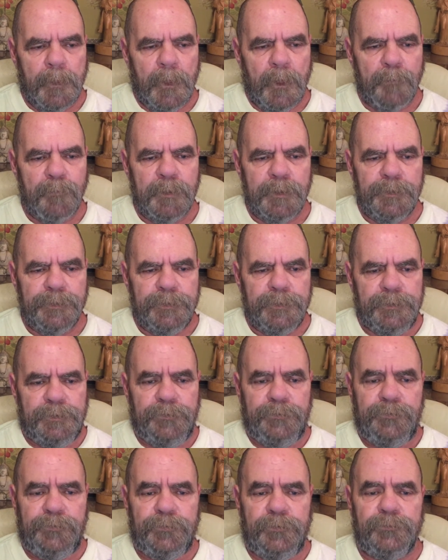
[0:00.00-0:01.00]
I made the
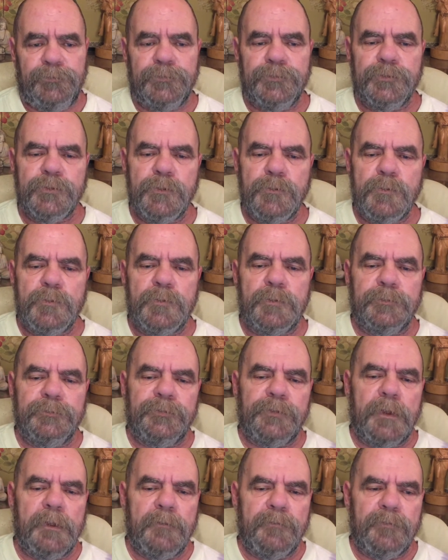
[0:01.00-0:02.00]
decision to go on
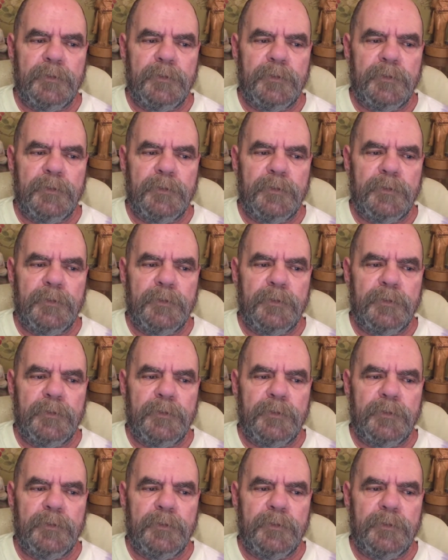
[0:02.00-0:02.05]
staff,